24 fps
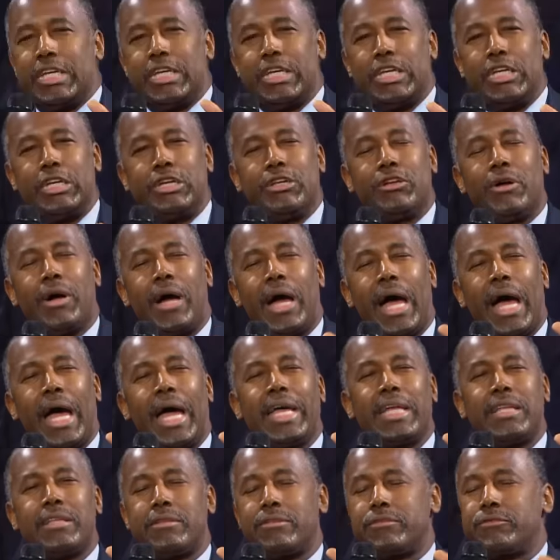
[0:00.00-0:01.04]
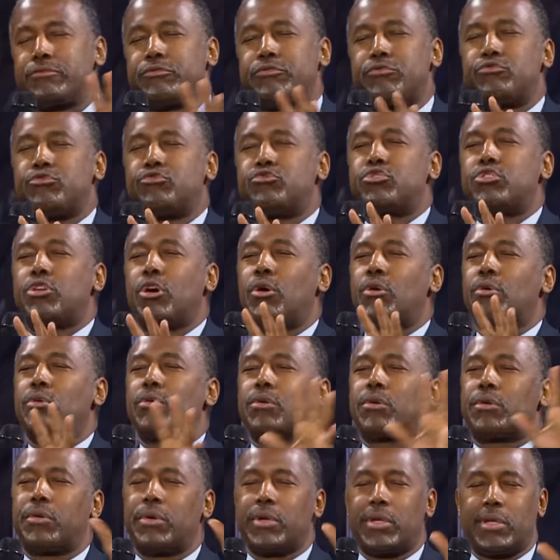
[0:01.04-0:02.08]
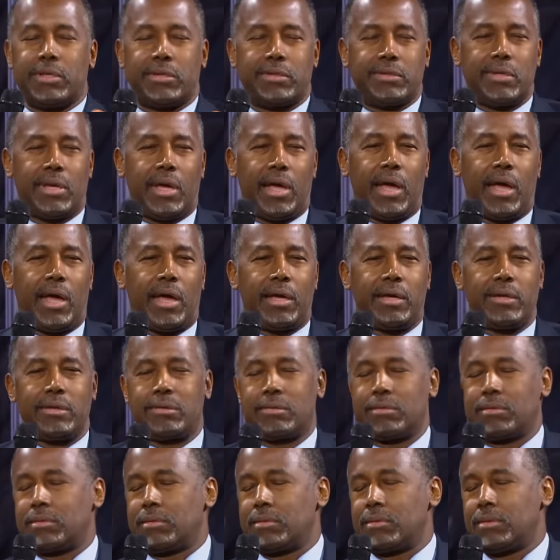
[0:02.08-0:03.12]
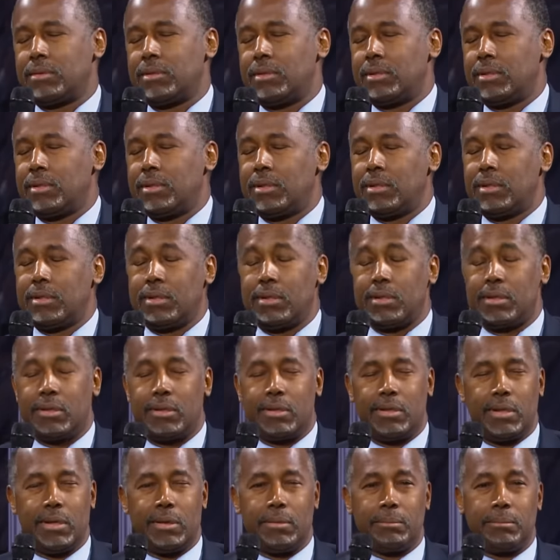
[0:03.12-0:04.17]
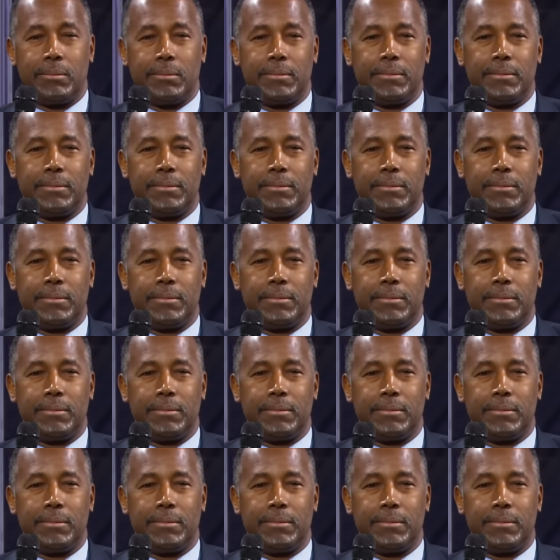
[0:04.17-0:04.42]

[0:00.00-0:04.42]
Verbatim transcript: you know, I don't criticize them.